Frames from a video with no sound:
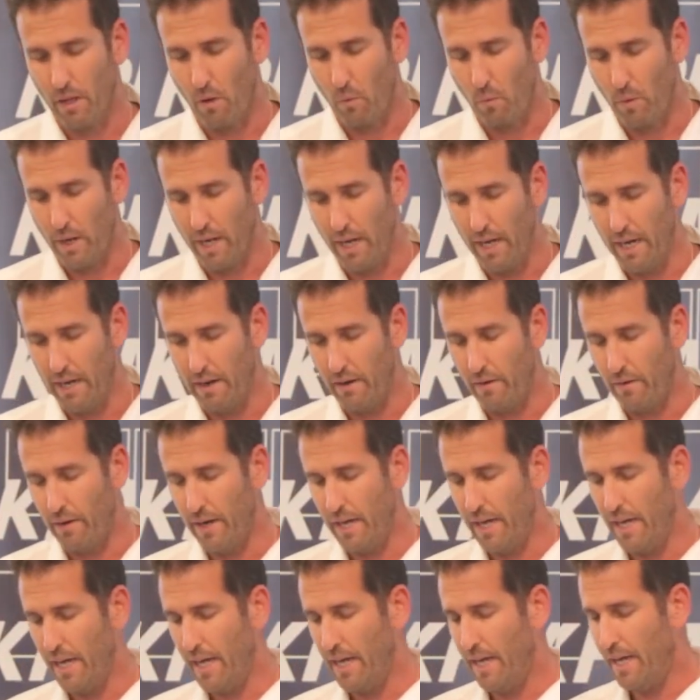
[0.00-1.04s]
We
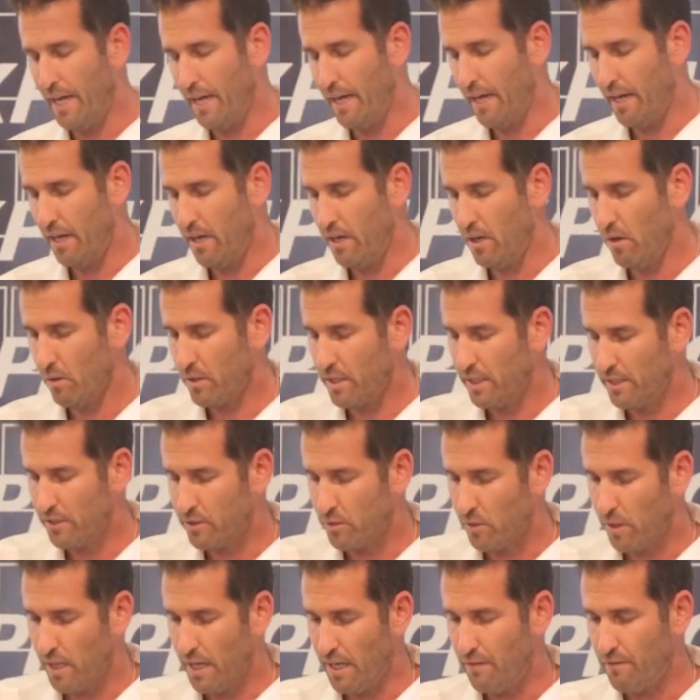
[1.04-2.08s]
are looking
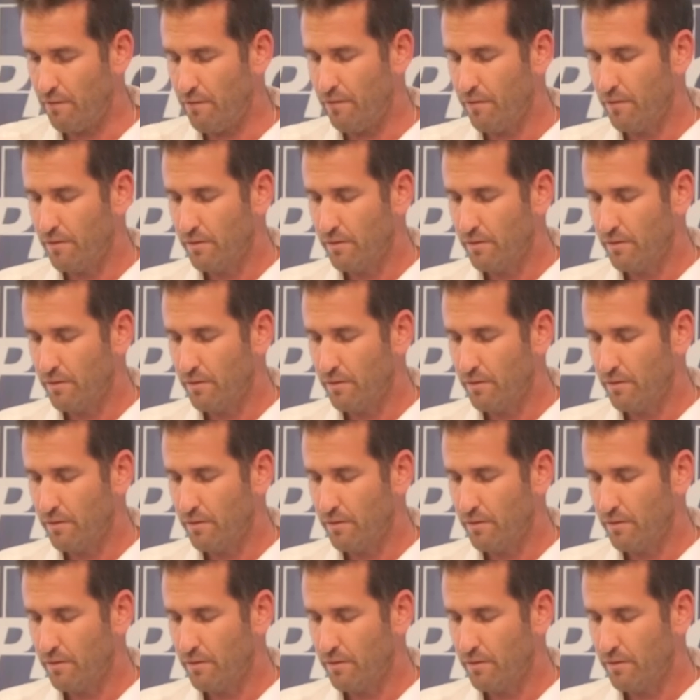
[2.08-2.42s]
to have